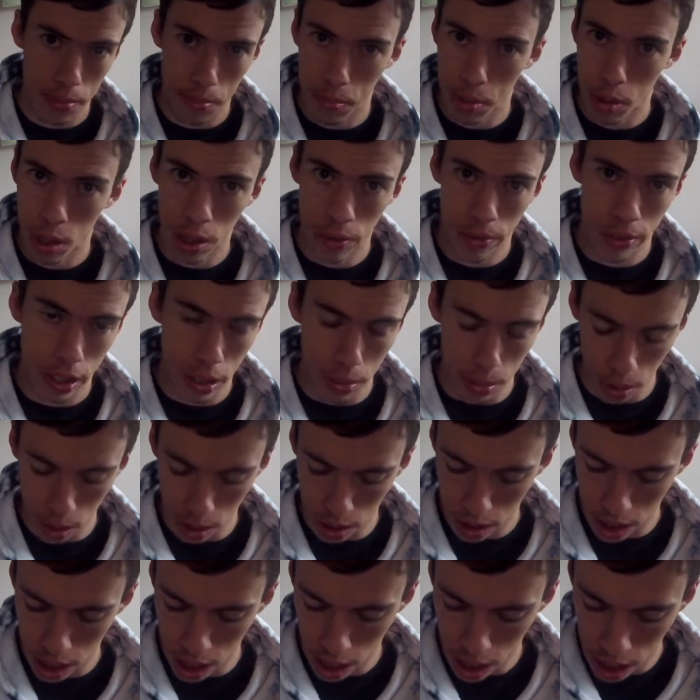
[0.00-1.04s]
Perfect
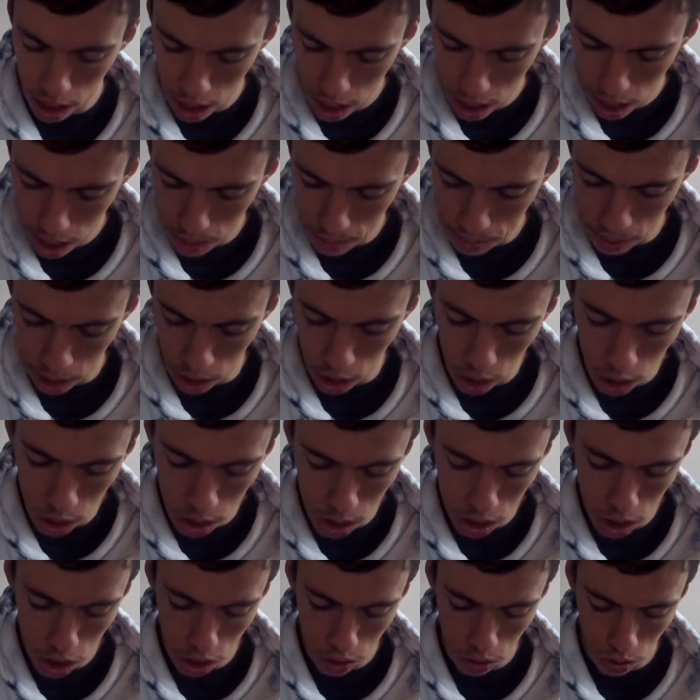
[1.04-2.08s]
moveset, Mudshot
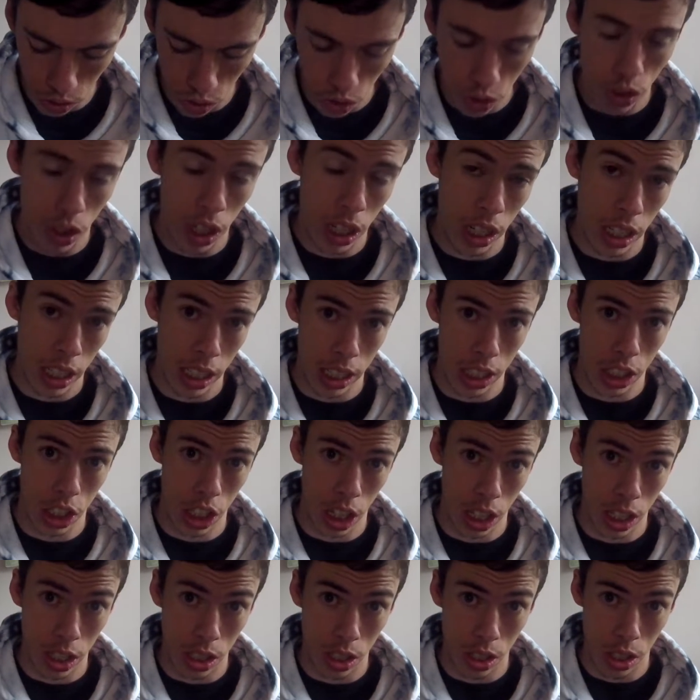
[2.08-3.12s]
really
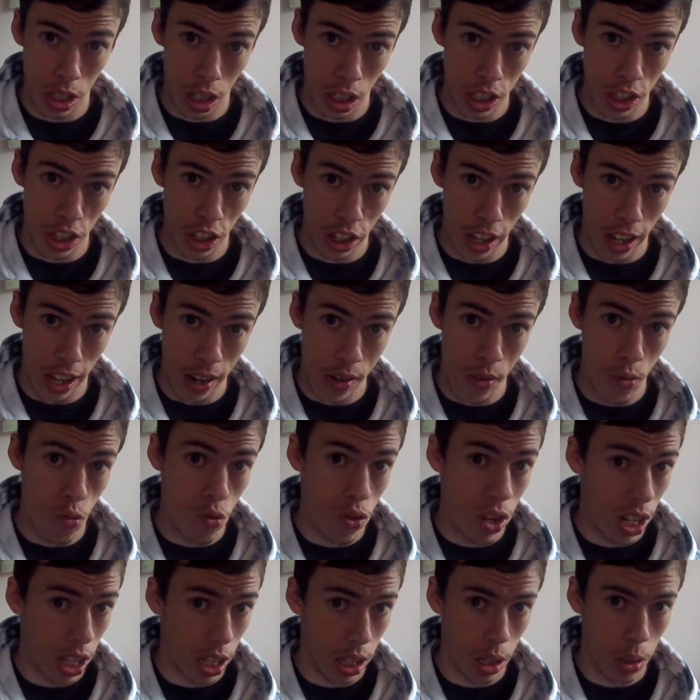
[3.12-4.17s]
charges Hydro Cannon
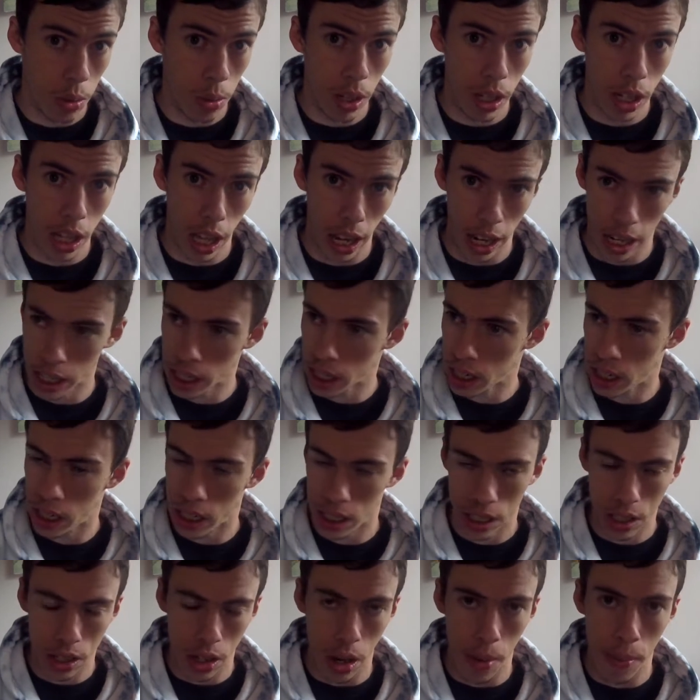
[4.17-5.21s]
really quick, and you can
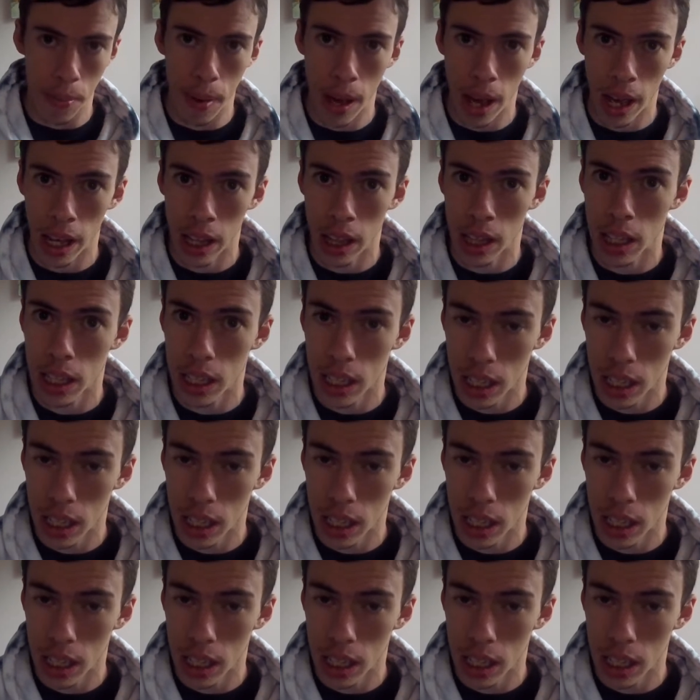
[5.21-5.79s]
just go bang.